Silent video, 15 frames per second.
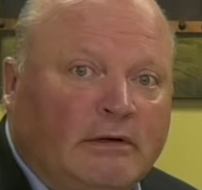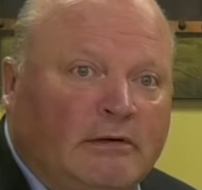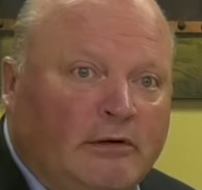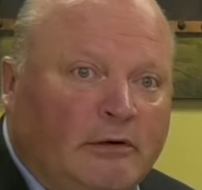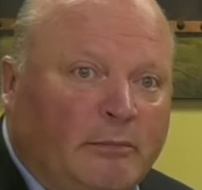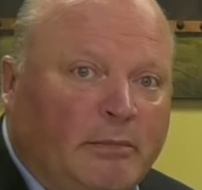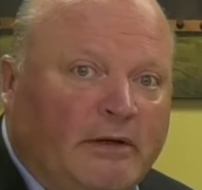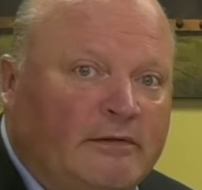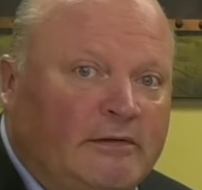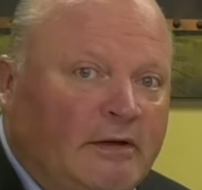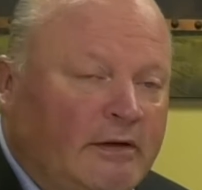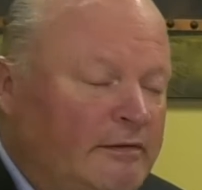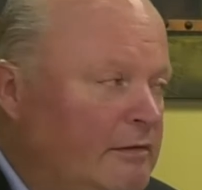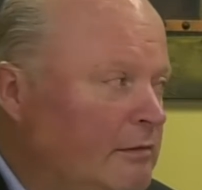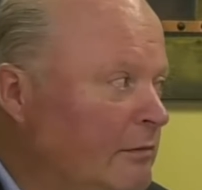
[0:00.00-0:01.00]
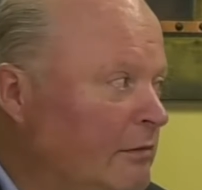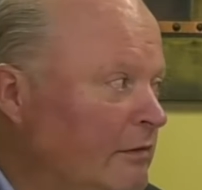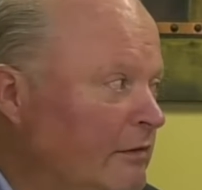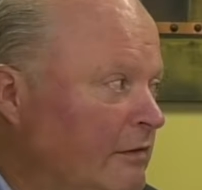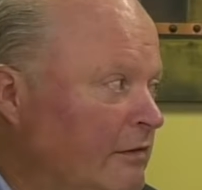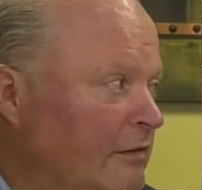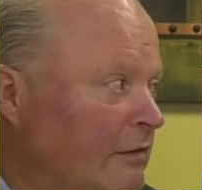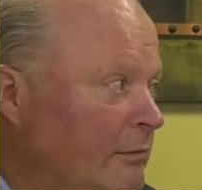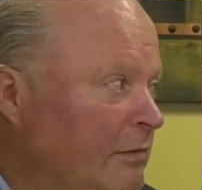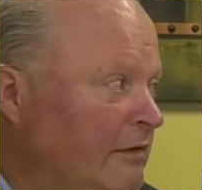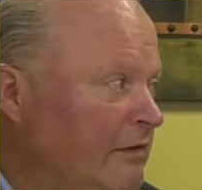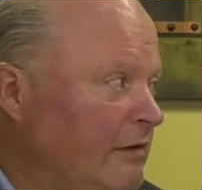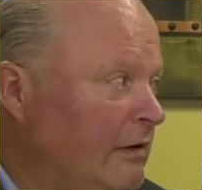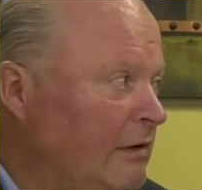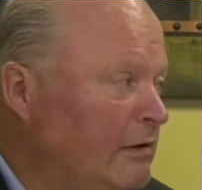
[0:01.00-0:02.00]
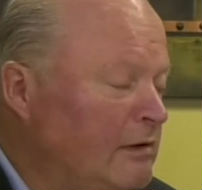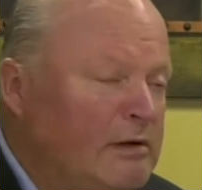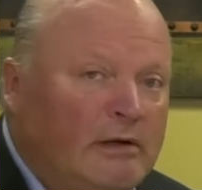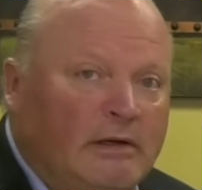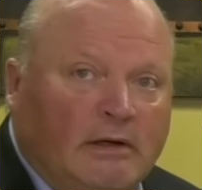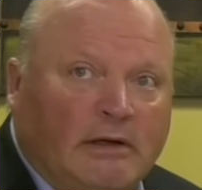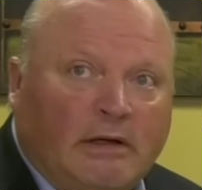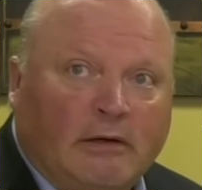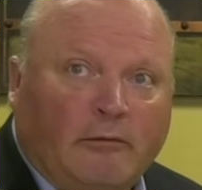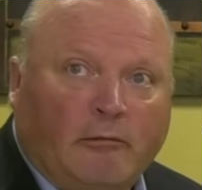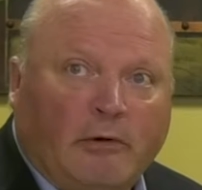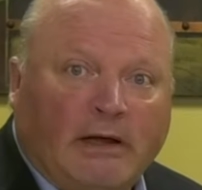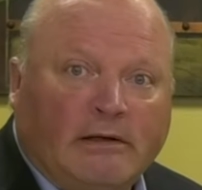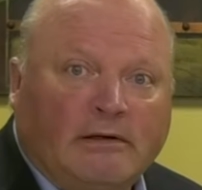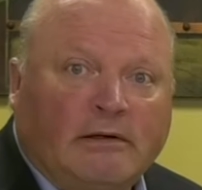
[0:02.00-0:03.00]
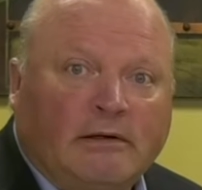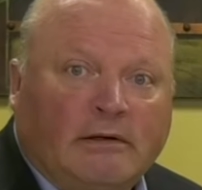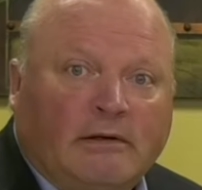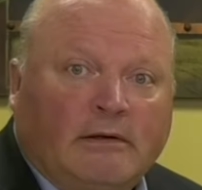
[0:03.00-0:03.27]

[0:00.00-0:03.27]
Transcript: to your best customers is going to be seen and read.